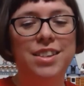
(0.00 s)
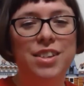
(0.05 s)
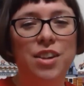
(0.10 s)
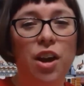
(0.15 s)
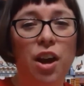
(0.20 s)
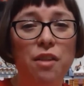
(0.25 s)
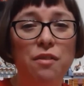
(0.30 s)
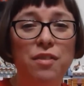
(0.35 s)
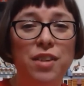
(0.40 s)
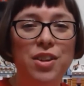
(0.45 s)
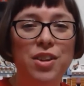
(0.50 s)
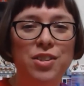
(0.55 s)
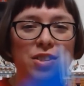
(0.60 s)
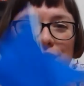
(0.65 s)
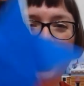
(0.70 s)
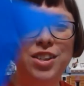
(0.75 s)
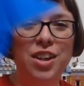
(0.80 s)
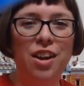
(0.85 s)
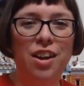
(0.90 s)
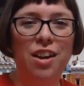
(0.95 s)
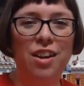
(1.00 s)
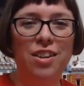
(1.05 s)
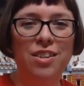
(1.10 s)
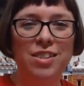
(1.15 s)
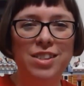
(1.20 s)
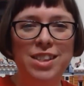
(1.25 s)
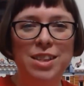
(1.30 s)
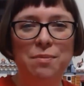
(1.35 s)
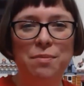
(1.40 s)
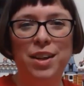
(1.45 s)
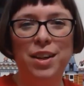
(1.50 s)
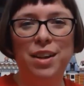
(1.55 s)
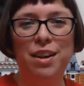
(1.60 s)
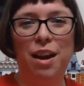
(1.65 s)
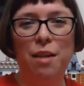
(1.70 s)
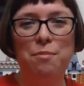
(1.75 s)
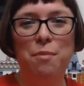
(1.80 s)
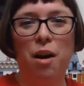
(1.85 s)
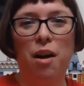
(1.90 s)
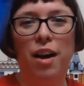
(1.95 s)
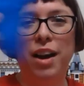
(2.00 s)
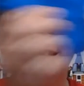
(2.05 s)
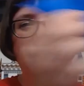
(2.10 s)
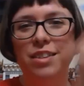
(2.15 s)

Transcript: hopefully your star looks something like mine.